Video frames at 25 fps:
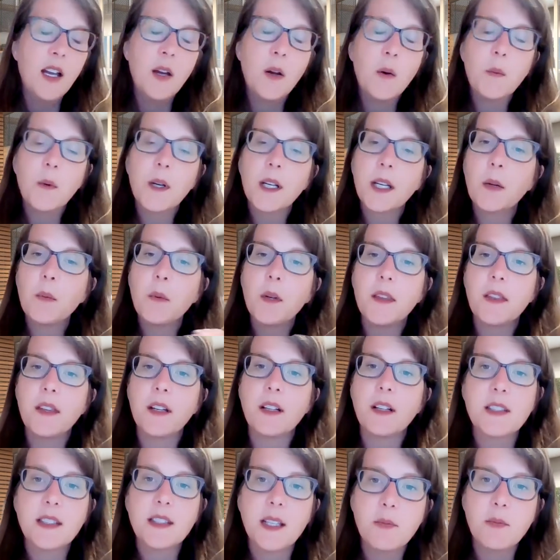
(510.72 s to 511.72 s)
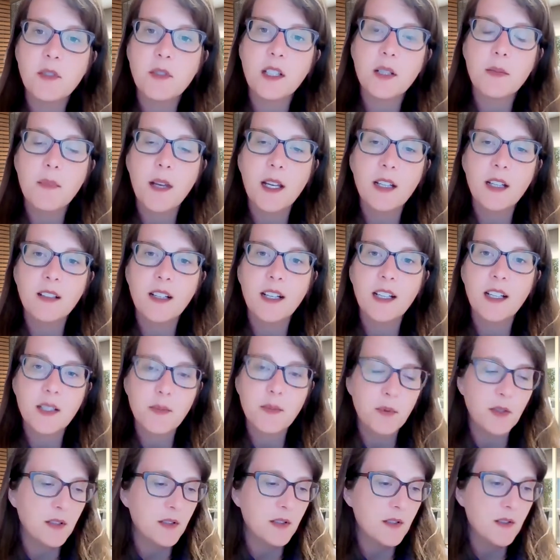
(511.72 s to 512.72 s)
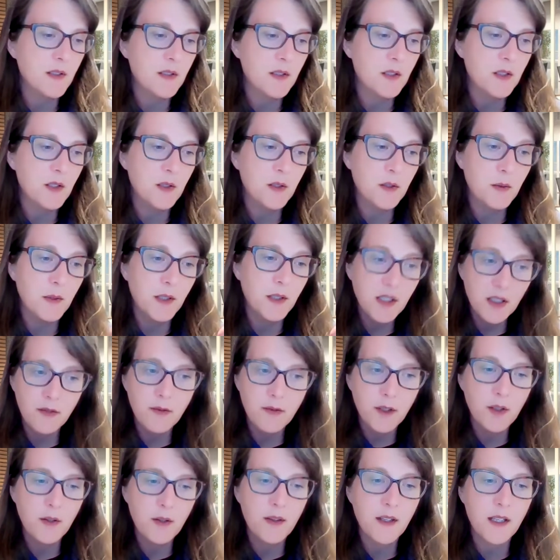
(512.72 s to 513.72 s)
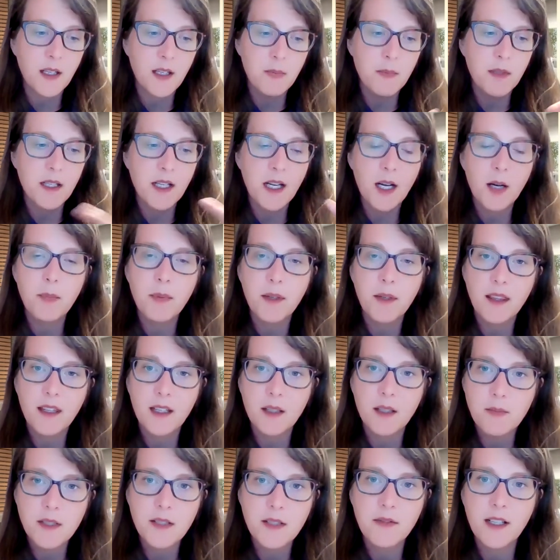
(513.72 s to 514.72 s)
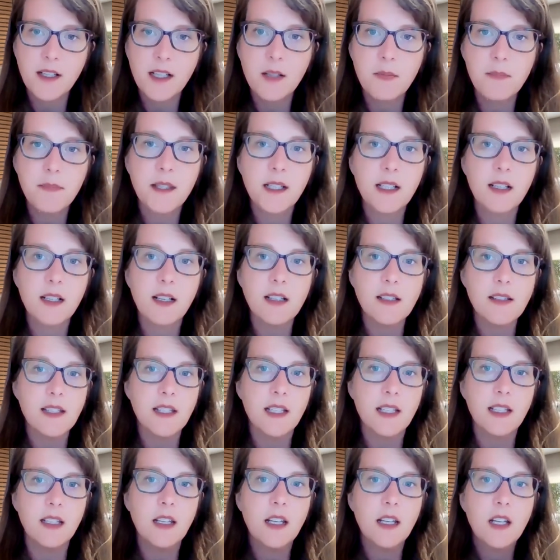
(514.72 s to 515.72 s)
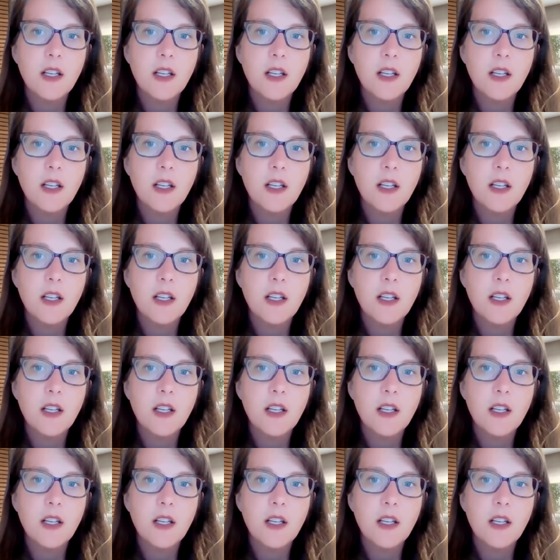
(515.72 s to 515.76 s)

working with our subject matter experts to interview them and helping them develop the content,